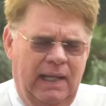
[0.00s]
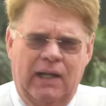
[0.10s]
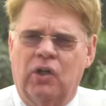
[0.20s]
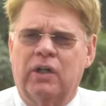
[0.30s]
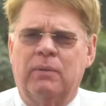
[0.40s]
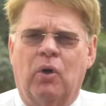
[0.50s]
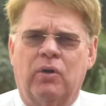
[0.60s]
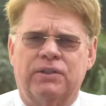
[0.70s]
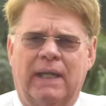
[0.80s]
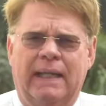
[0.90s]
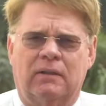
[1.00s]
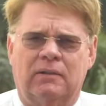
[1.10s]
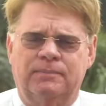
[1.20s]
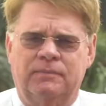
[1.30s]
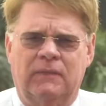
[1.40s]
got hurt. He broke his ankle,
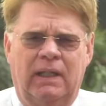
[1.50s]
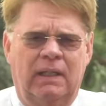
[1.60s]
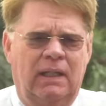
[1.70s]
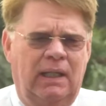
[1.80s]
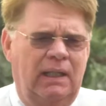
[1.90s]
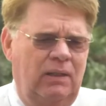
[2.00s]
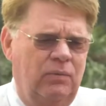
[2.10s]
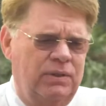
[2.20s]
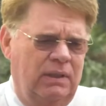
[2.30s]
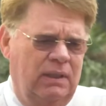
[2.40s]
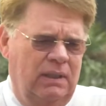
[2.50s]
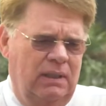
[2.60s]
and he was in